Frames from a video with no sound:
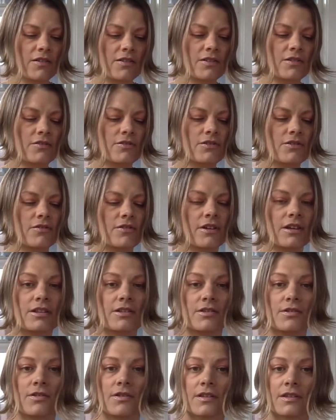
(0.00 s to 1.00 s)
also, you
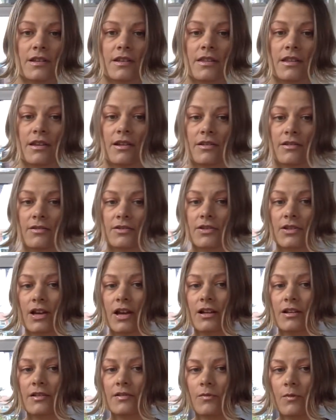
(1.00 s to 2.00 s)
can do this on the other
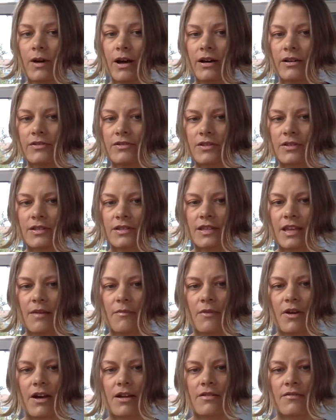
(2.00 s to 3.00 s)
side as well, just
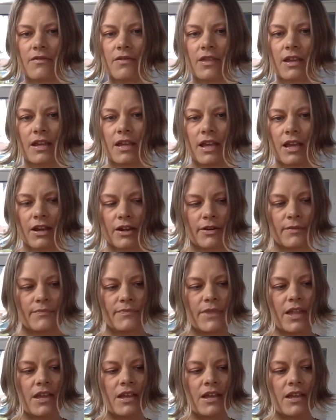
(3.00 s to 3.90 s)
same kind of thing here.